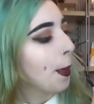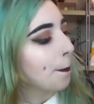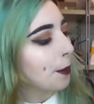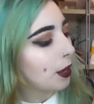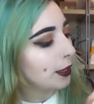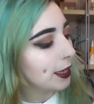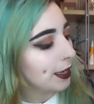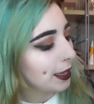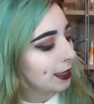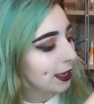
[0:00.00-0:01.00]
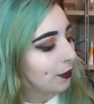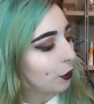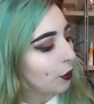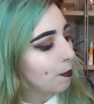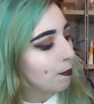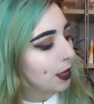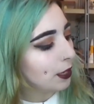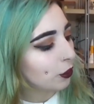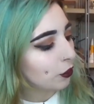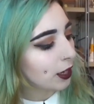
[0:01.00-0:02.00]
Martyr Devil
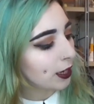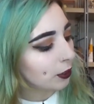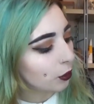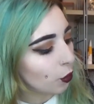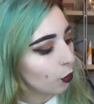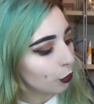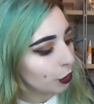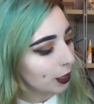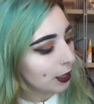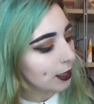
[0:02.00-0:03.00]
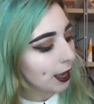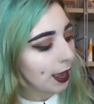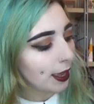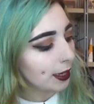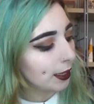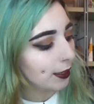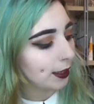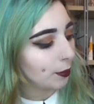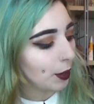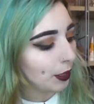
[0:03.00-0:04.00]
Ministry is gorgeous and
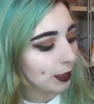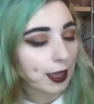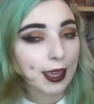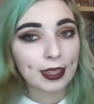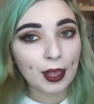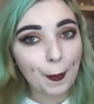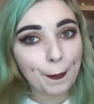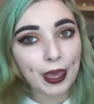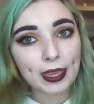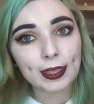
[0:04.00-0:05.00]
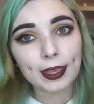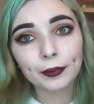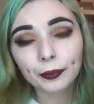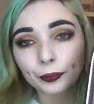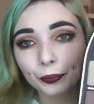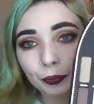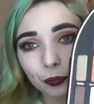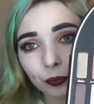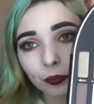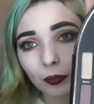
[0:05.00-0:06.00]
Stigmata is amazing.
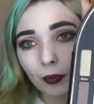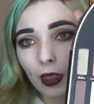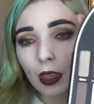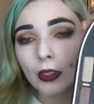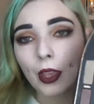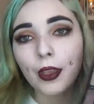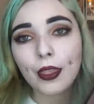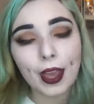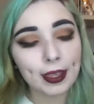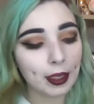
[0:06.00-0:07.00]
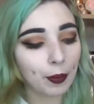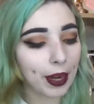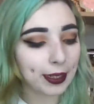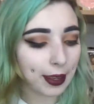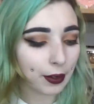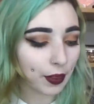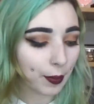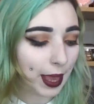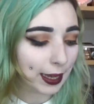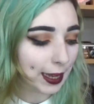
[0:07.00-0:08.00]
So that is the breakdown of the
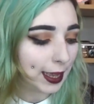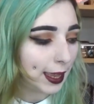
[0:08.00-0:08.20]
palette.